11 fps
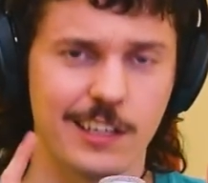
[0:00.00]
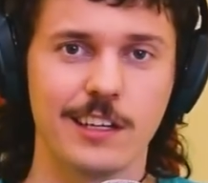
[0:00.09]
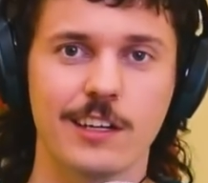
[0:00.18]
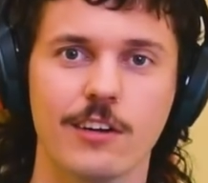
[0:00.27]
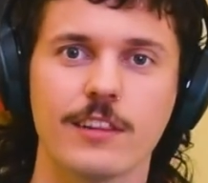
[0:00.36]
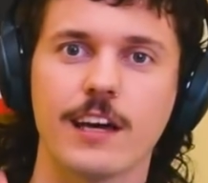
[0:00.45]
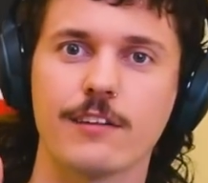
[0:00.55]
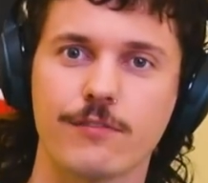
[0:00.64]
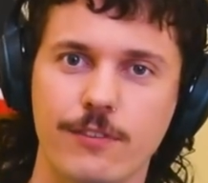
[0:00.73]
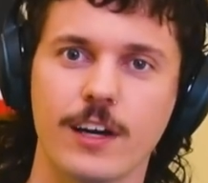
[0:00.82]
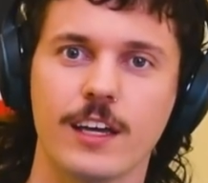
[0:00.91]
You know
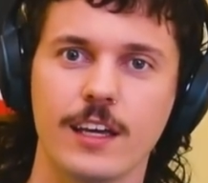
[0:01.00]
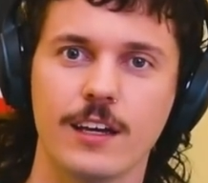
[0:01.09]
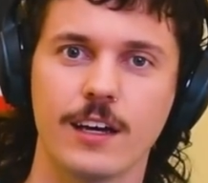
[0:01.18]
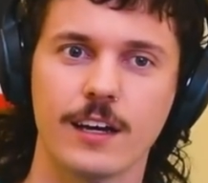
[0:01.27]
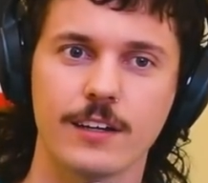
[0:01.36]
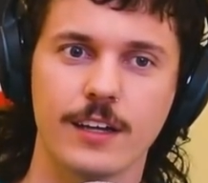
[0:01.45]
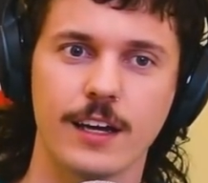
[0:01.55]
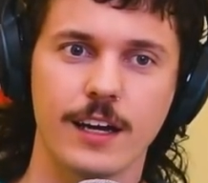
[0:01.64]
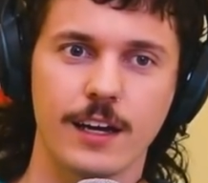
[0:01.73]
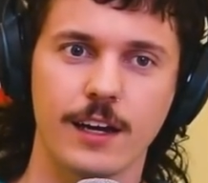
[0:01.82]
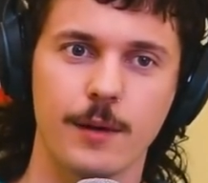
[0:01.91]
that fucking
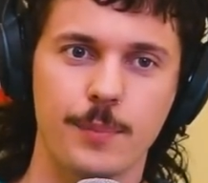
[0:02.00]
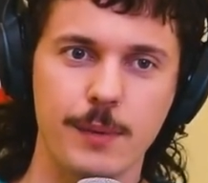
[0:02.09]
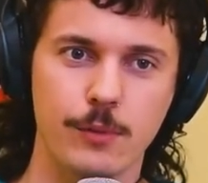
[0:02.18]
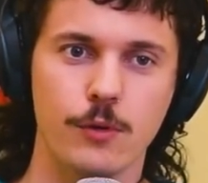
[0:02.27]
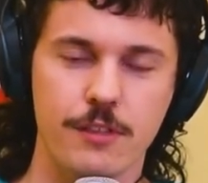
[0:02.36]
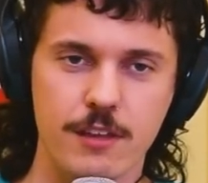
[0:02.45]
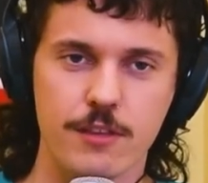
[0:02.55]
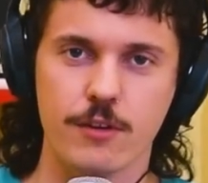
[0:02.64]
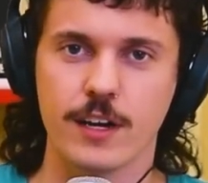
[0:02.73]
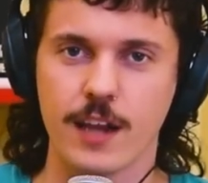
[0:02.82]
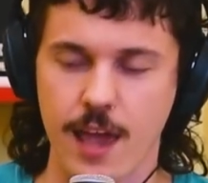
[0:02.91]
people who think
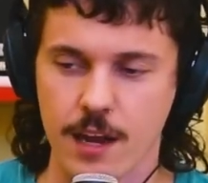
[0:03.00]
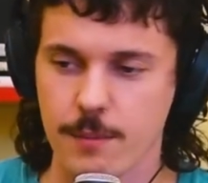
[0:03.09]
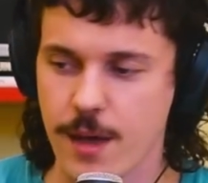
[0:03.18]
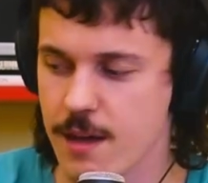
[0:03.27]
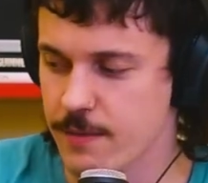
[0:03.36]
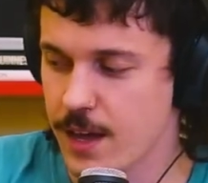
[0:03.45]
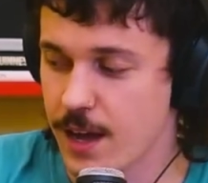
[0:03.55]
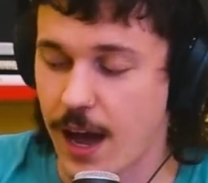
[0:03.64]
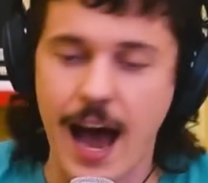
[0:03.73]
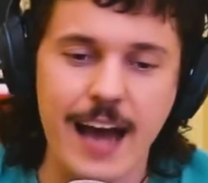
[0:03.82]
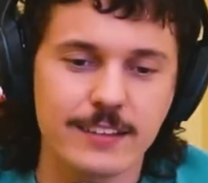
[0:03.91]
they're in an anime?
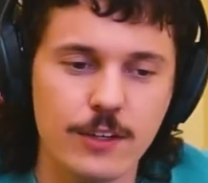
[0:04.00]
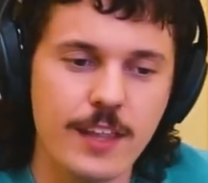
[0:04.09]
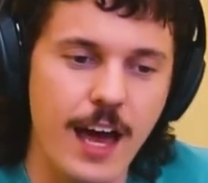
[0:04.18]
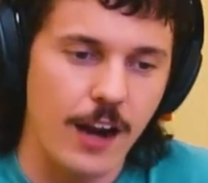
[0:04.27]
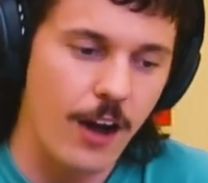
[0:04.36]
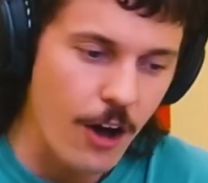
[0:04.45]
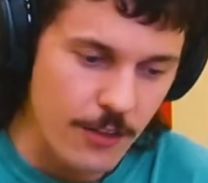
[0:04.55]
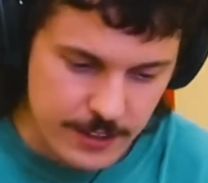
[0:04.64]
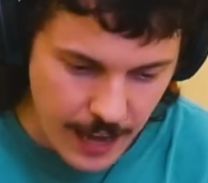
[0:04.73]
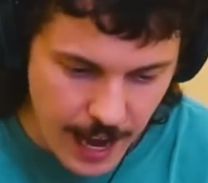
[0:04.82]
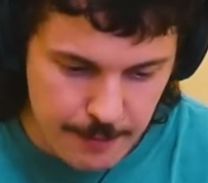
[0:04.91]
I do that all
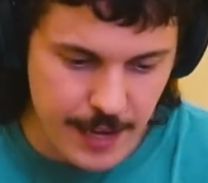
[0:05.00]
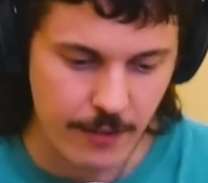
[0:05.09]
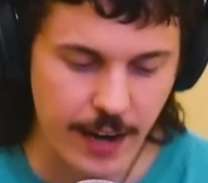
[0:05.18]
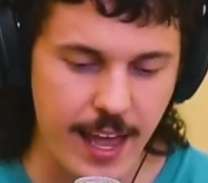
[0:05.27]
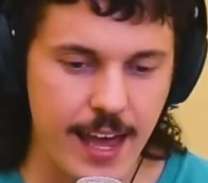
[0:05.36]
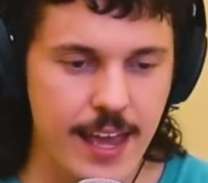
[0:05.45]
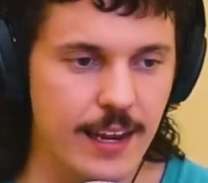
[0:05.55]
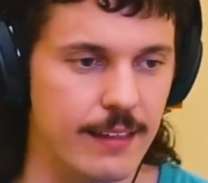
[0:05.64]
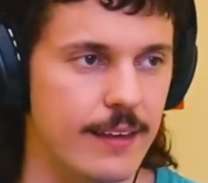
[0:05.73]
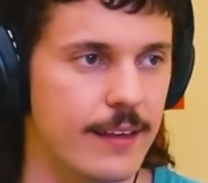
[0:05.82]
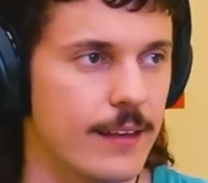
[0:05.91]
the time now, and I hate
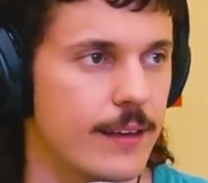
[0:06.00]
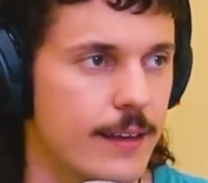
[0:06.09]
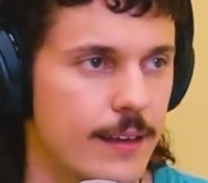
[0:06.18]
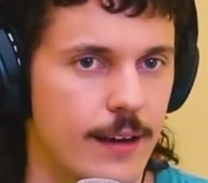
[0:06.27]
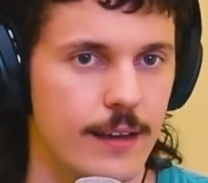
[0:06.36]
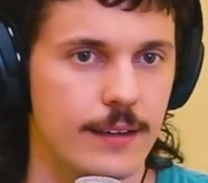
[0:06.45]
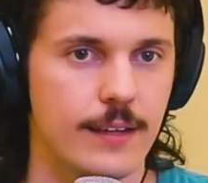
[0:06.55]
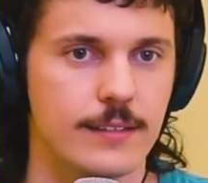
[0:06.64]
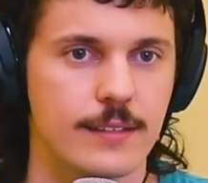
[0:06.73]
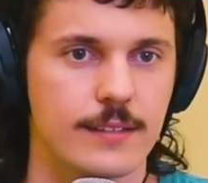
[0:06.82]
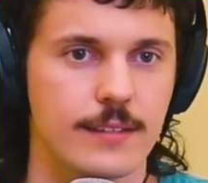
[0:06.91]
it. It
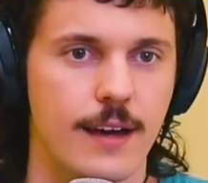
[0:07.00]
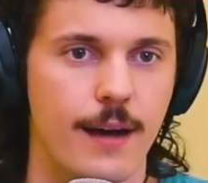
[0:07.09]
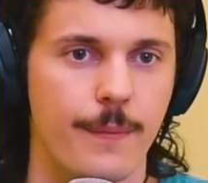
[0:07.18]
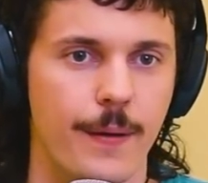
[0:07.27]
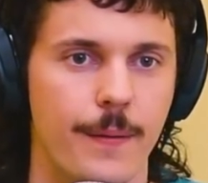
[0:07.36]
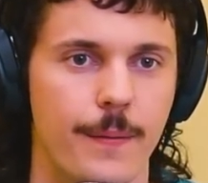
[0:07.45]
needs to stop.